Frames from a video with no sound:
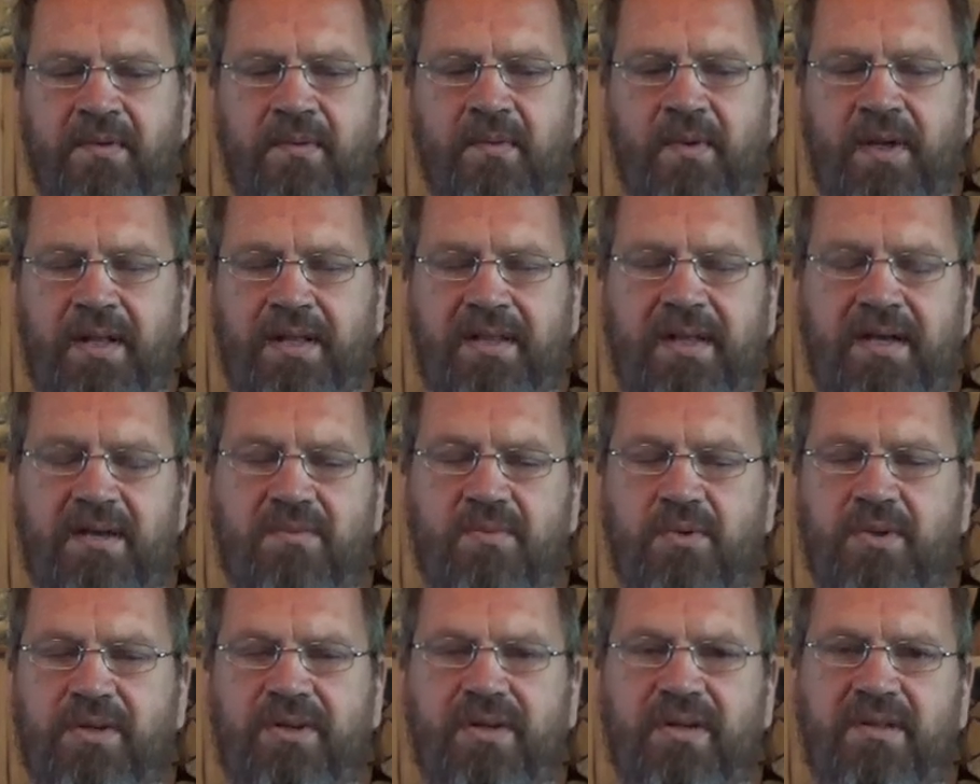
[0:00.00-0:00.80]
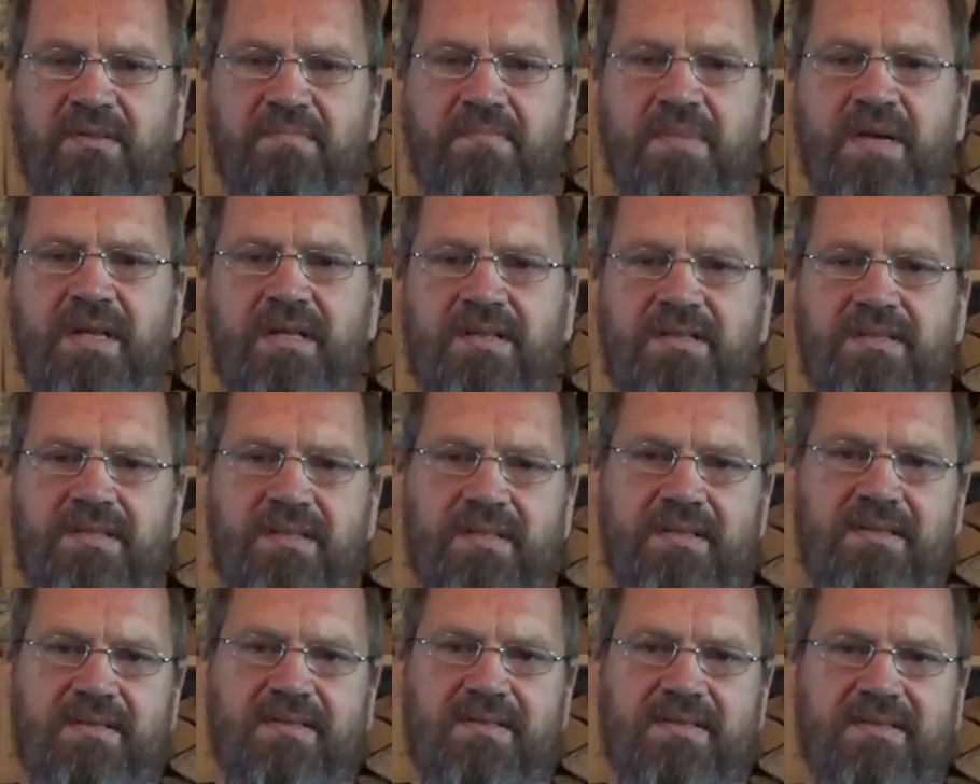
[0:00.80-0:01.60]
Well, they wouldn't admit
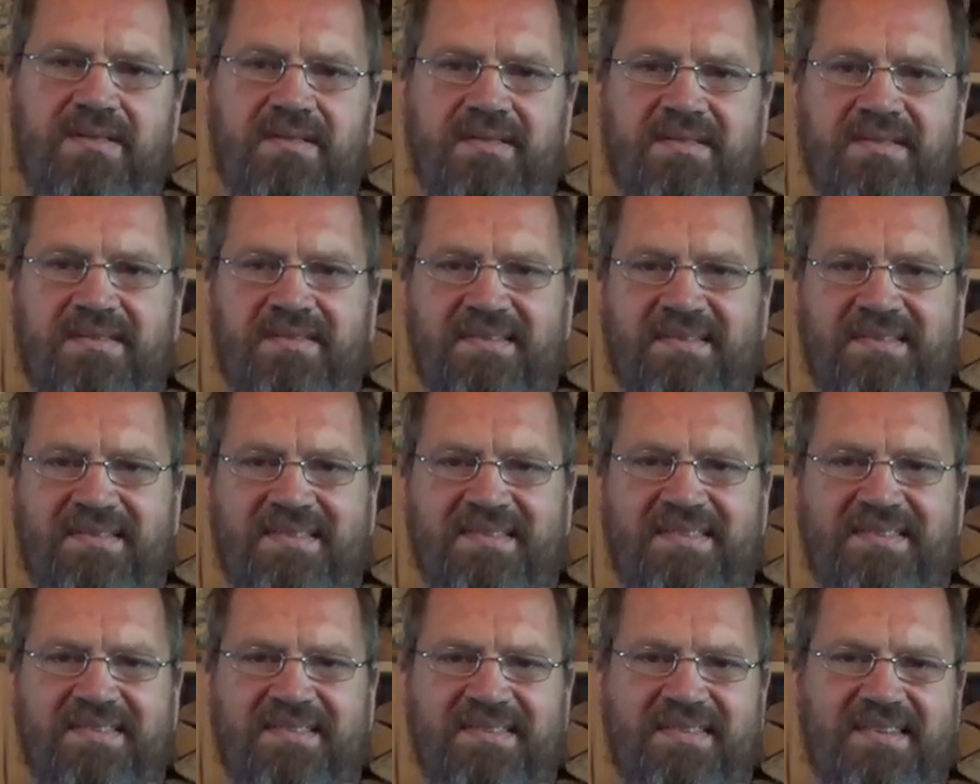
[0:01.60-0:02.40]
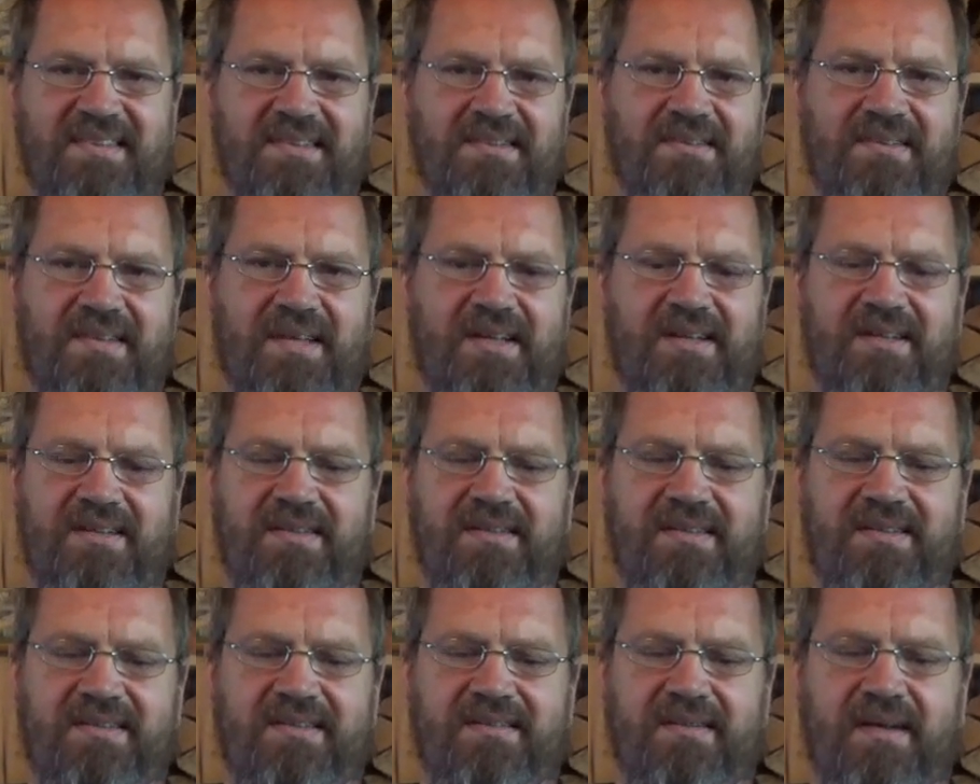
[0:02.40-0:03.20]
this. No, they
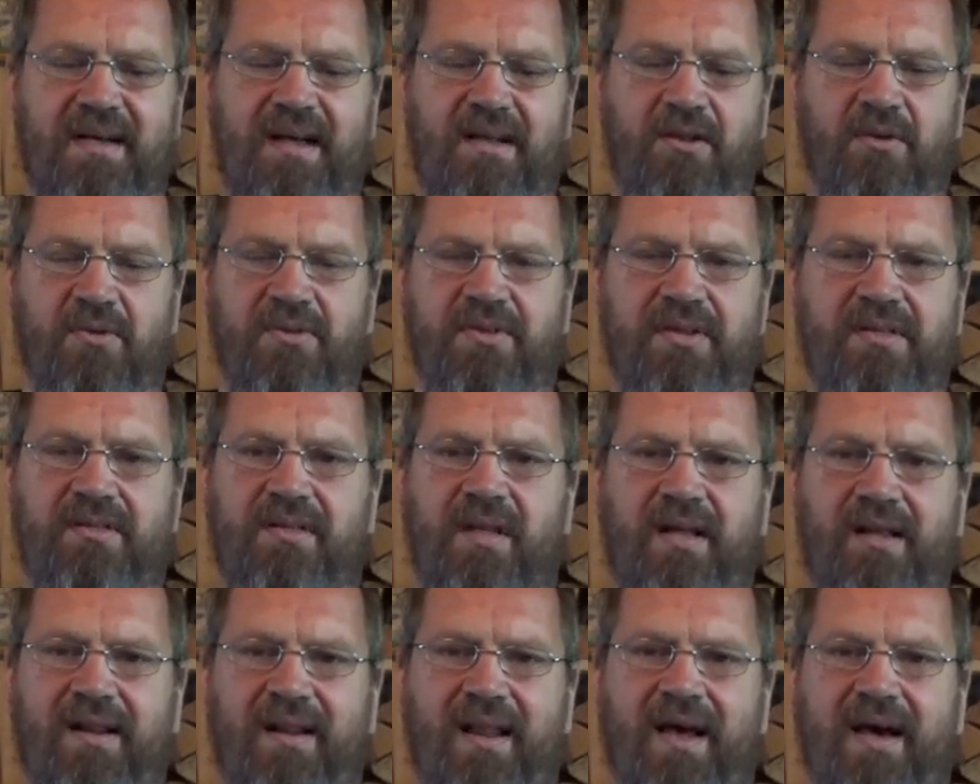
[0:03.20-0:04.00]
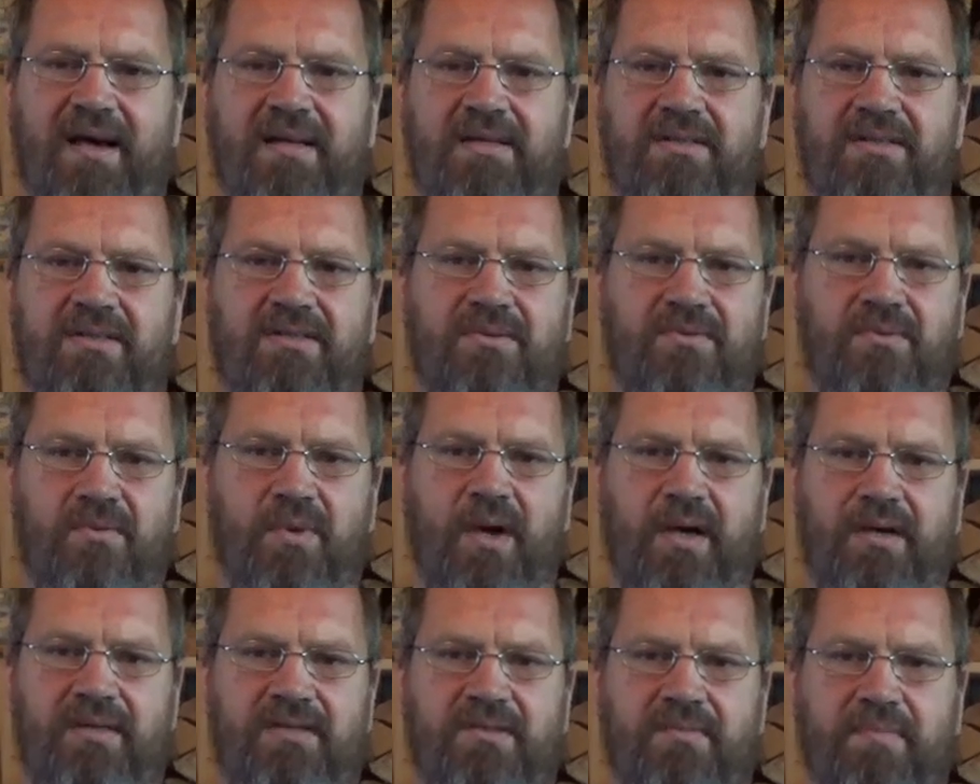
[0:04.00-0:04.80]
I don't think they like to
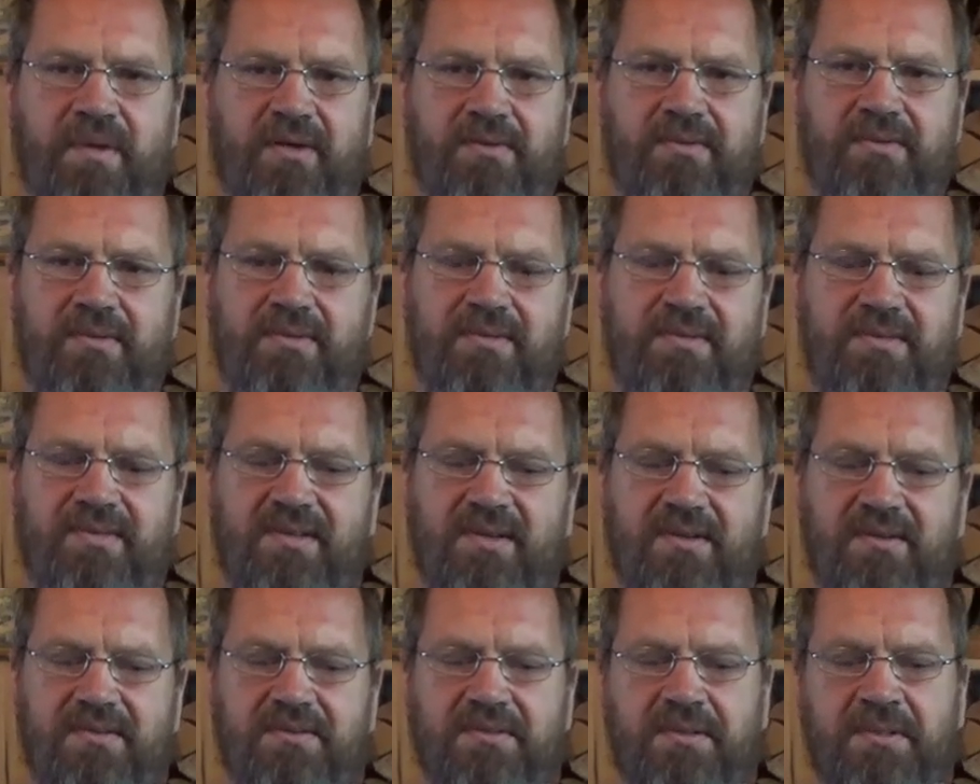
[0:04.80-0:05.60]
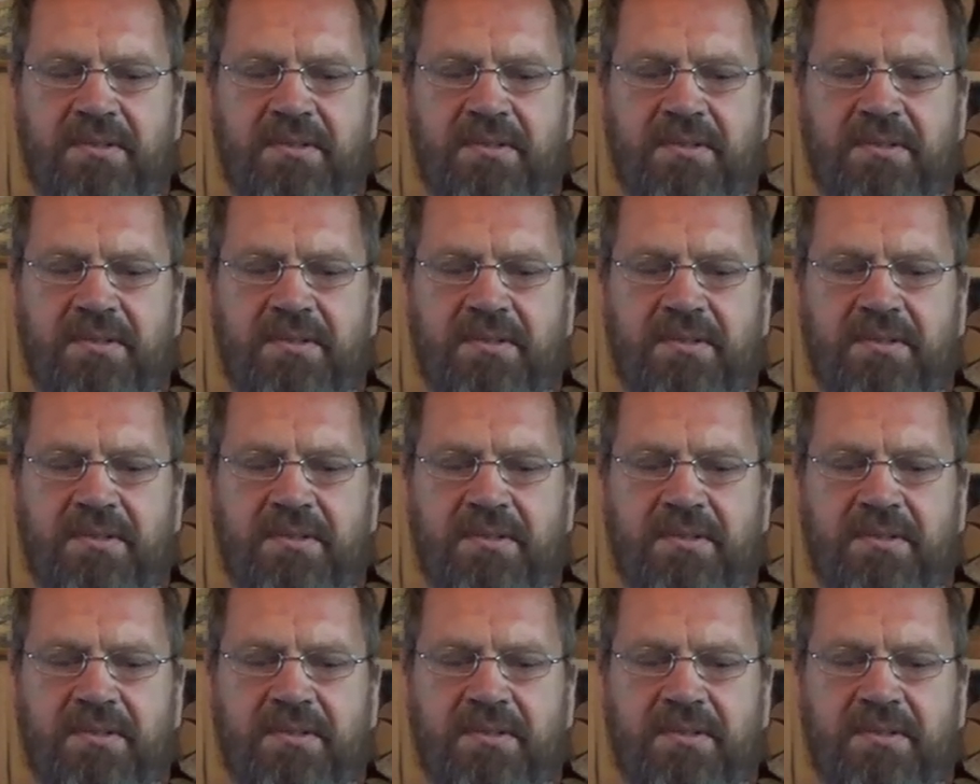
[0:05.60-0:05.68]
write about this, no.